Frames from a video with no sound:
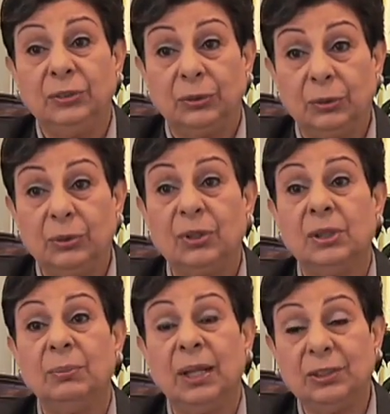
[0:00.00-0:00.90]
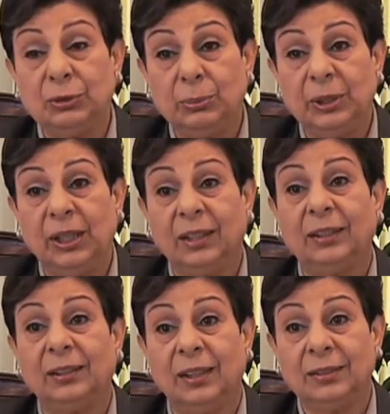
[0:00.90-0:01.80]
Jerusalem has be
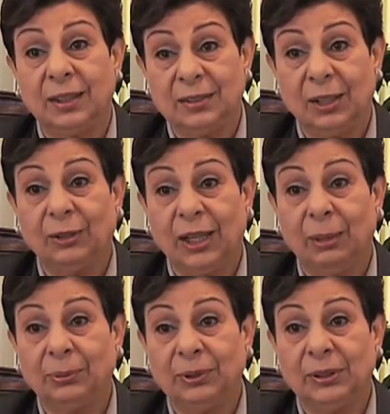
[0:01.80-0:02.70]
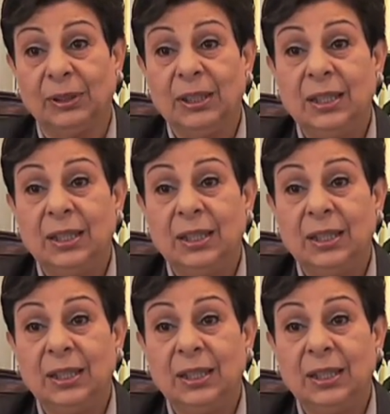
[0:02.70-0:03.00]
recognized as our capital.